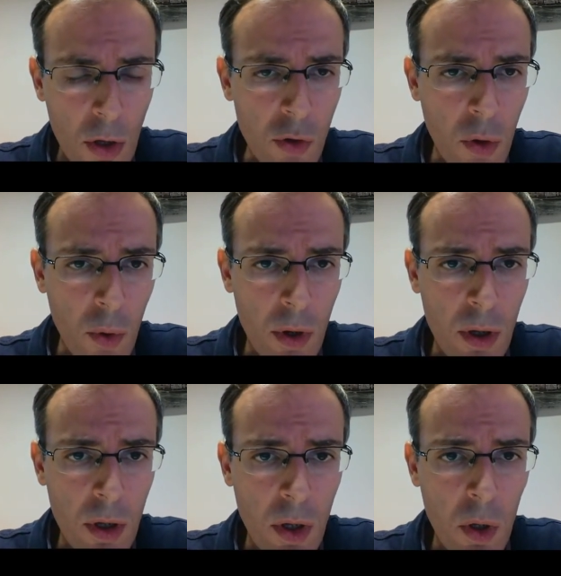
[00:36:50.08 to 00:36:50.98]
So
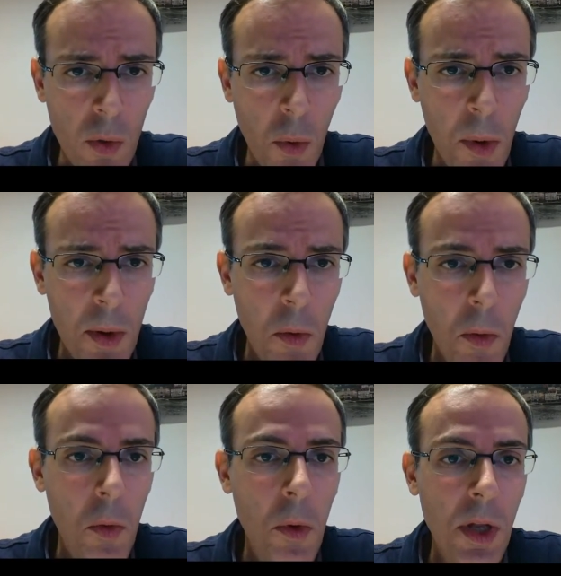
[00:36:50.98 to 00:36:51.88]
we
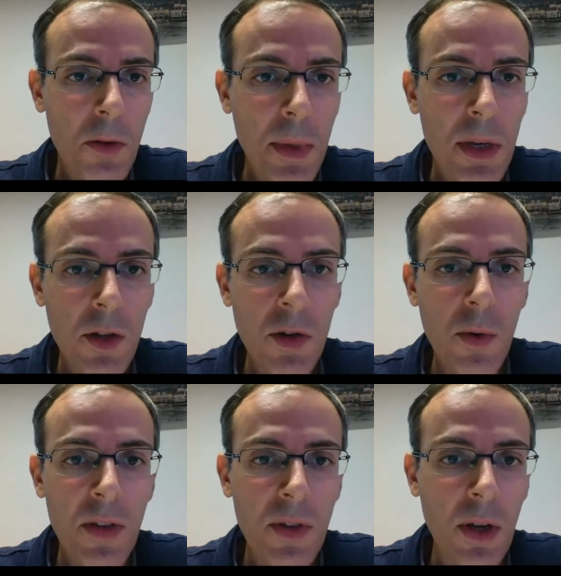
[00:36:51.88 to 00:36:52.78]
will not be
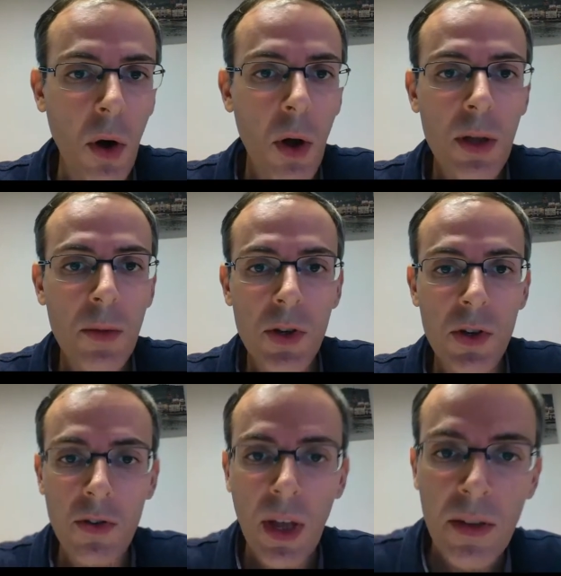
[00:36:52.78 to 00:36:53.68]
addressing all
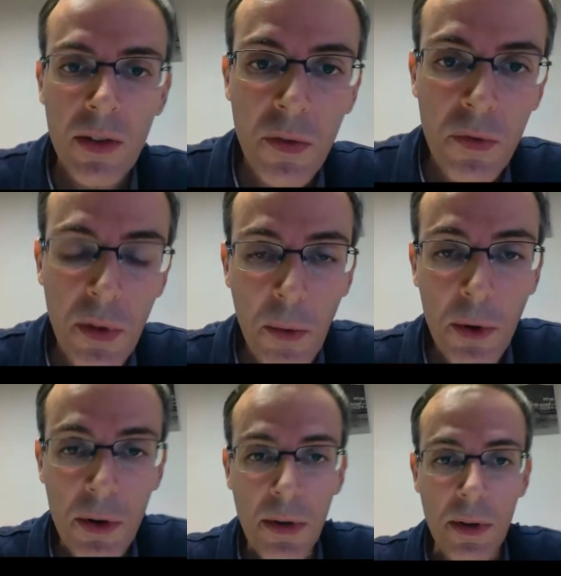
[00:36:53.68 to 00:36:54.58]
images as if they
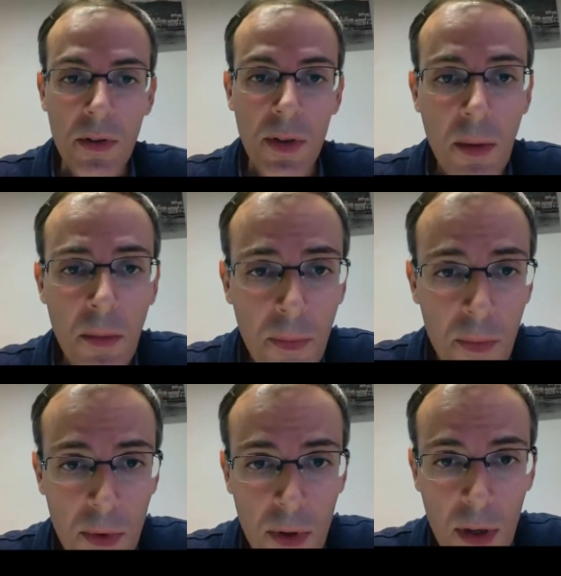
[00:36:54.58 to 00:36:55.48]
were the same.
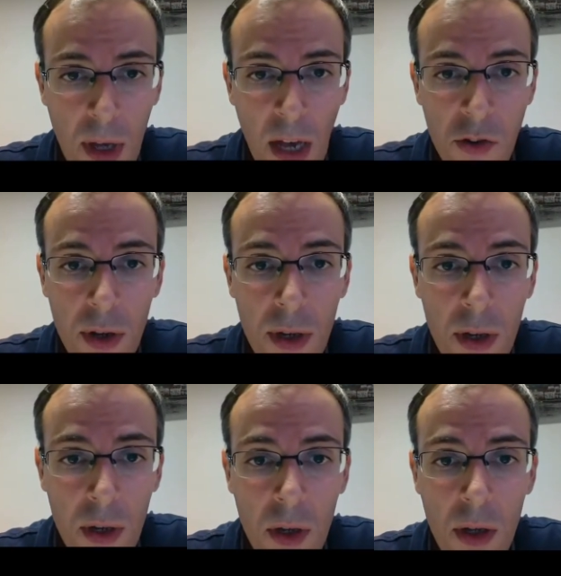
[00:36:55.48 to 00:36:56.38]
Actually,